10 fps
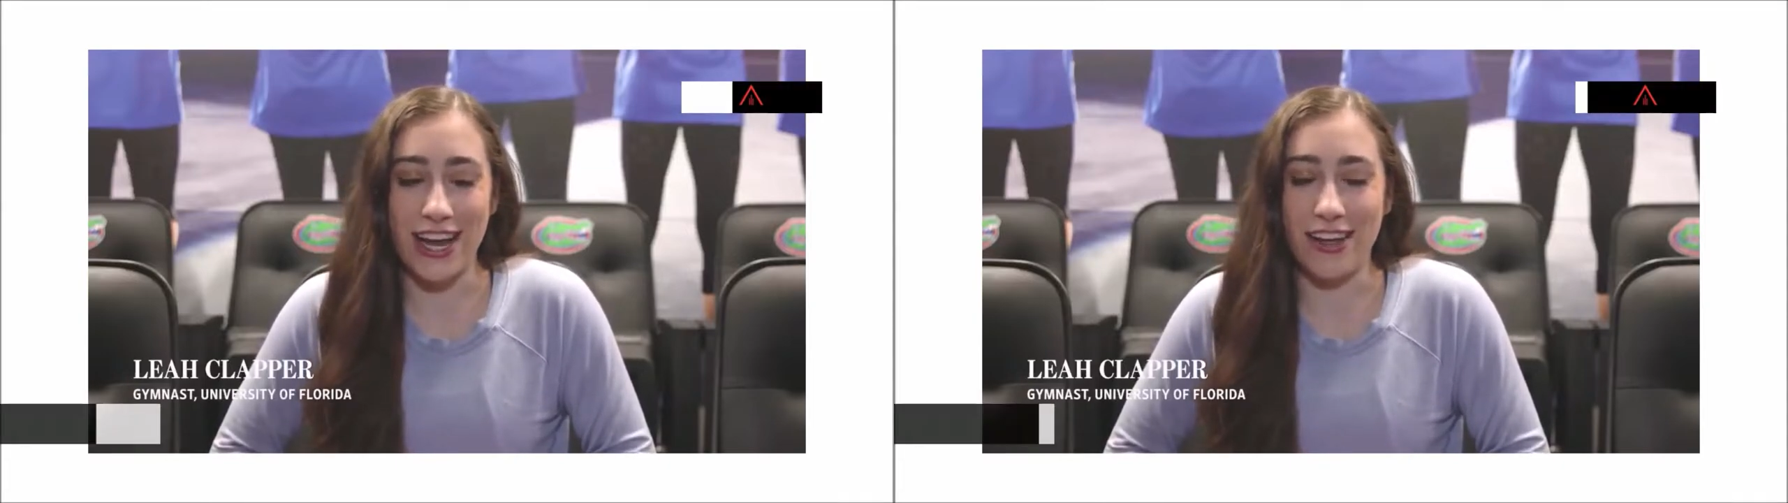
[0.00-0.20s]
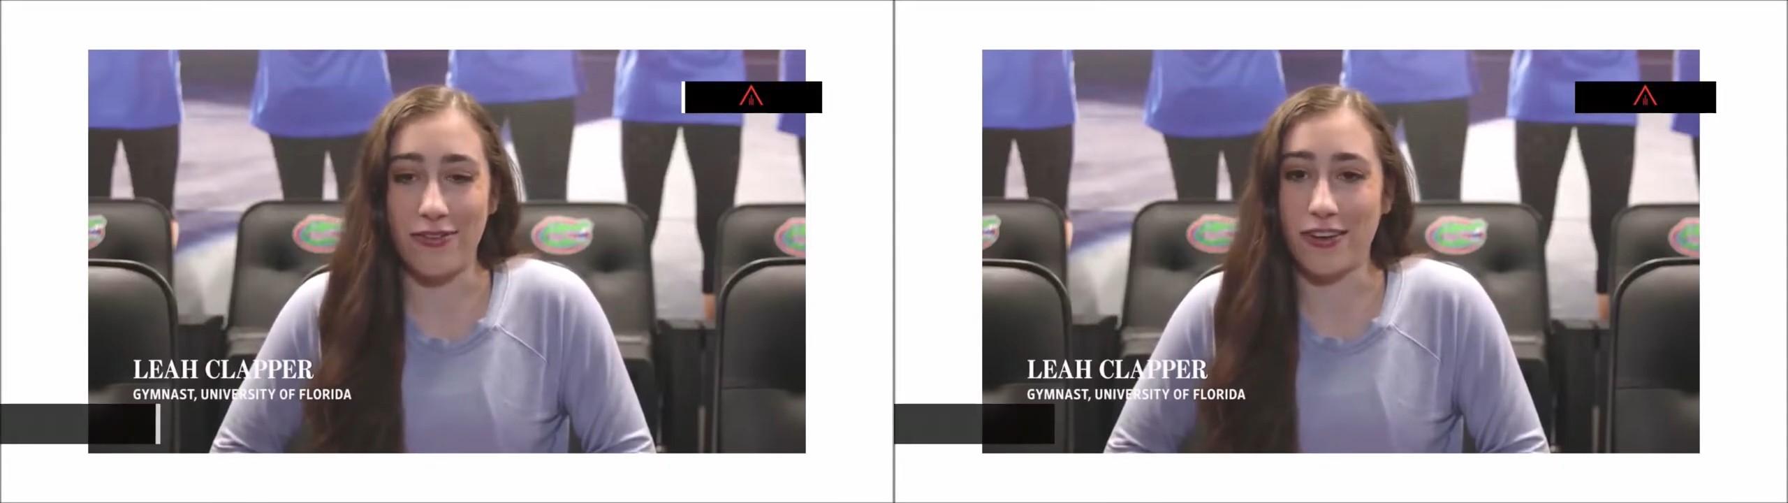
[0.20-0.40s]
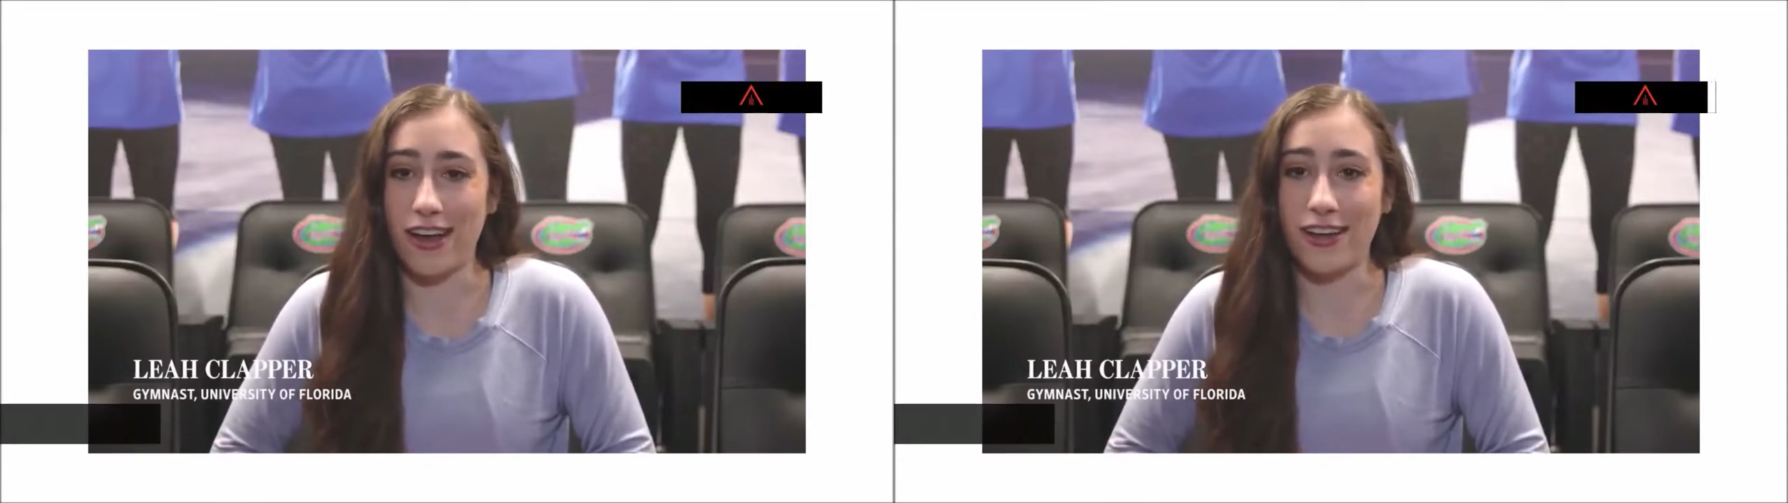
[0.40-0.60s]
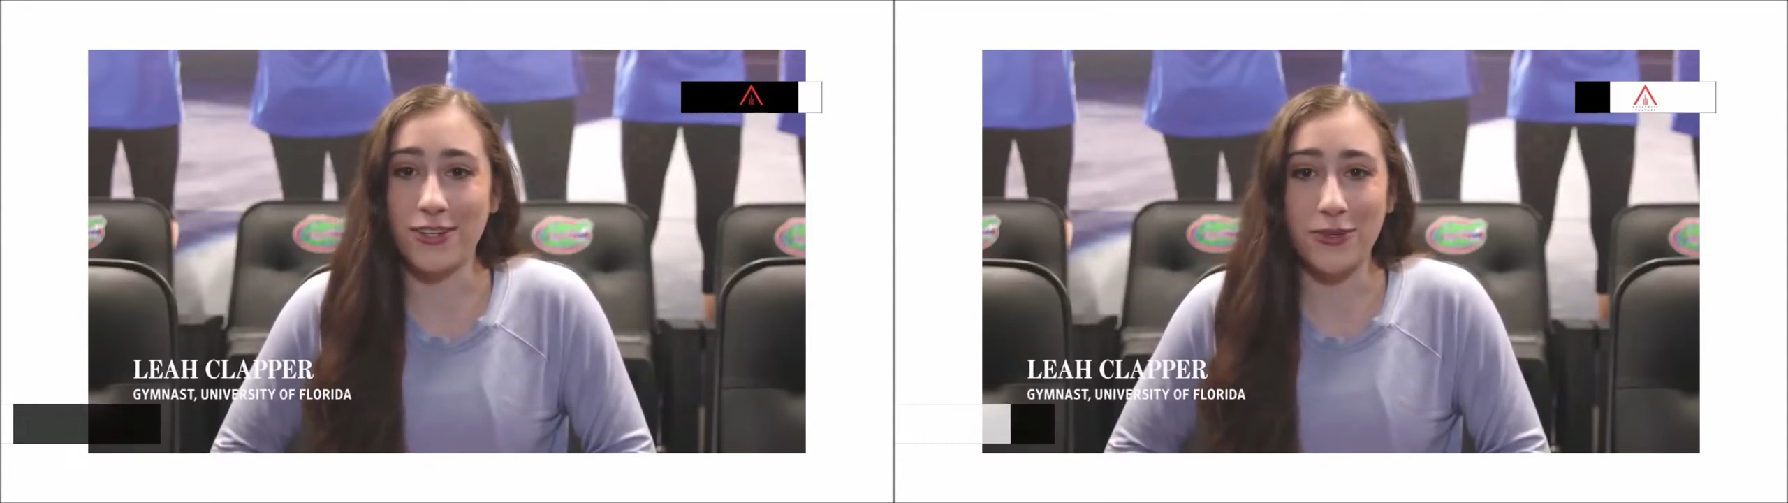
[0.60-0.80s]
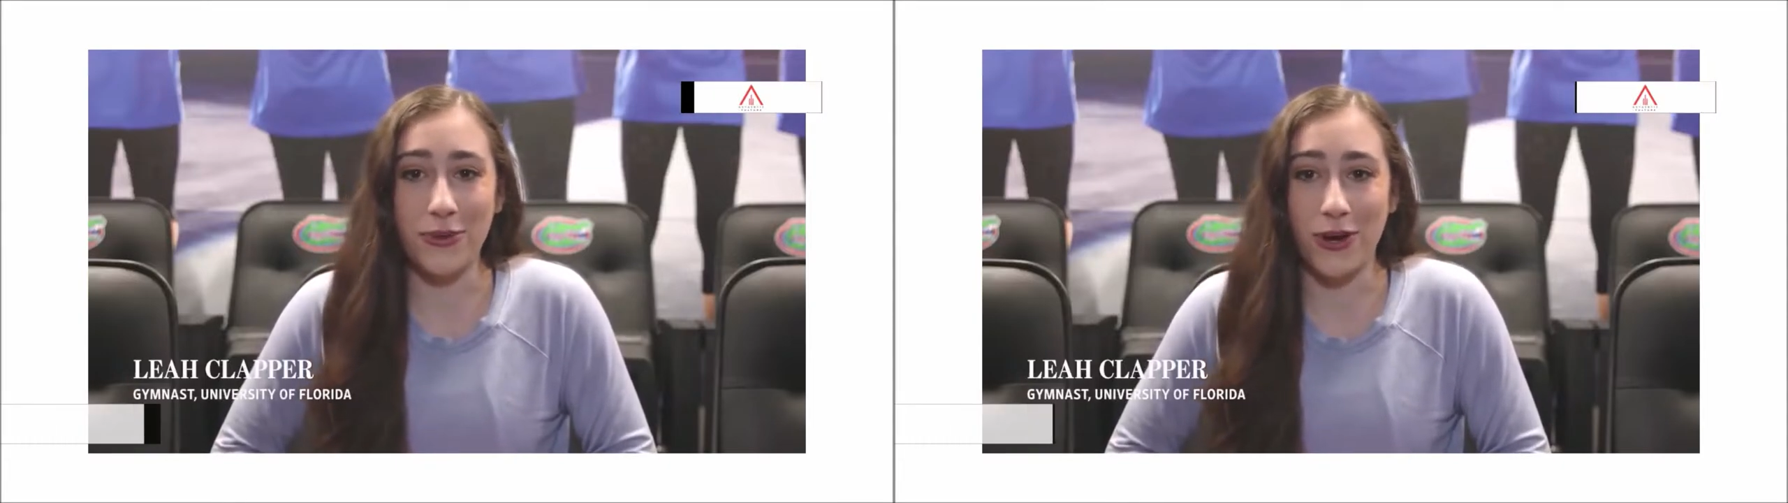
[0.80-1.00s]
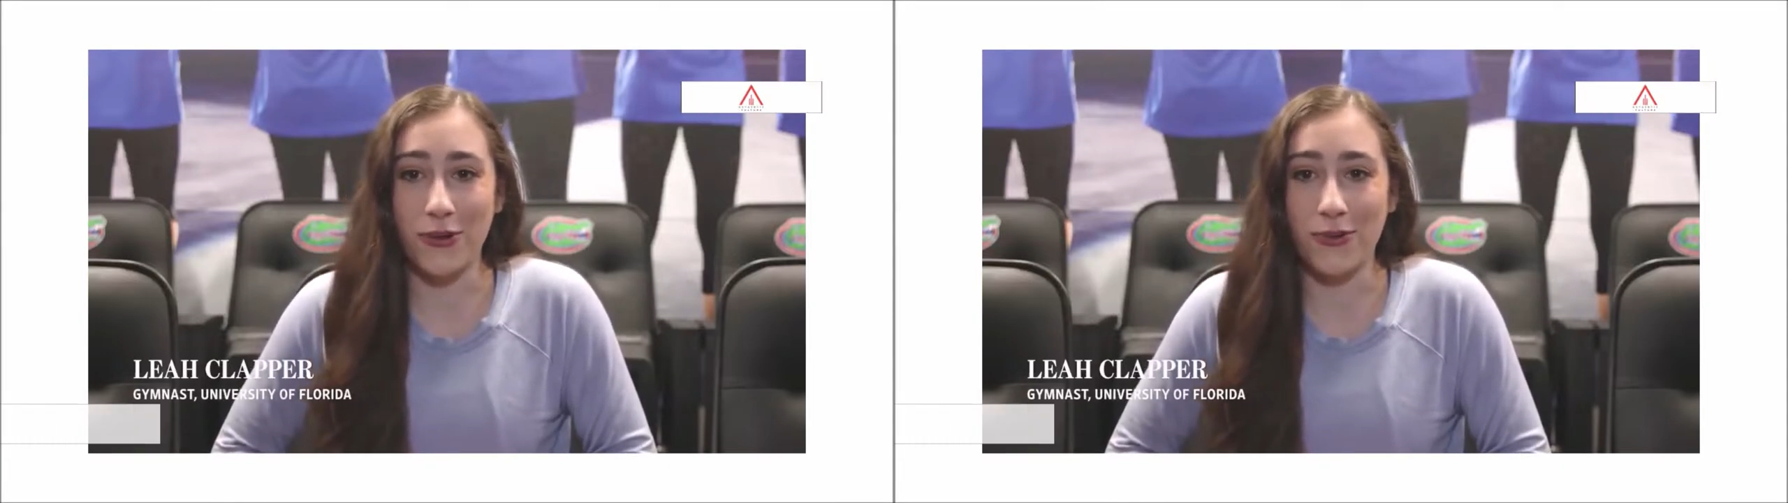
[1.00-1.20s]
I've gotten to work